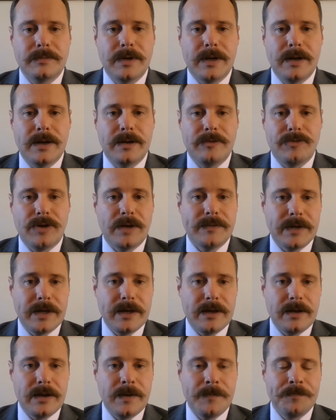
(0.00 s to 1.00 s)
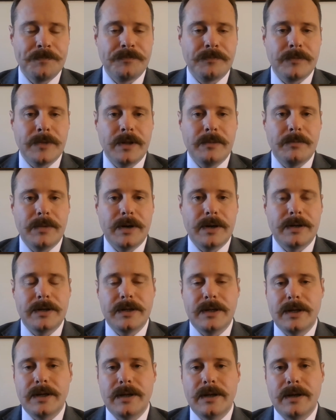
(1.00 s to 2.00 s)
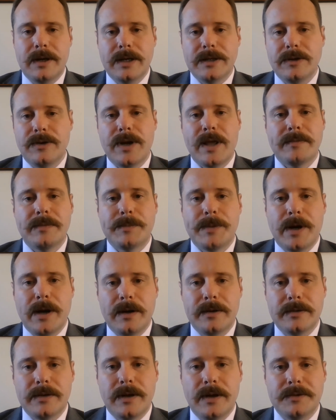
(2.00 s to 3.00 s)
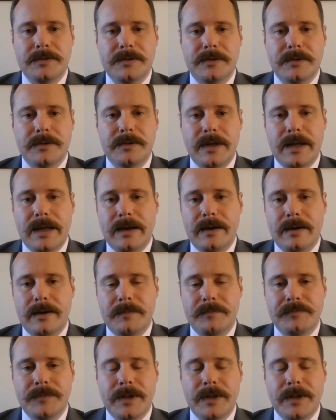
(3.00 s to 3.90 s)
uh, drive a car, but uh, I don't have a pilot's license, and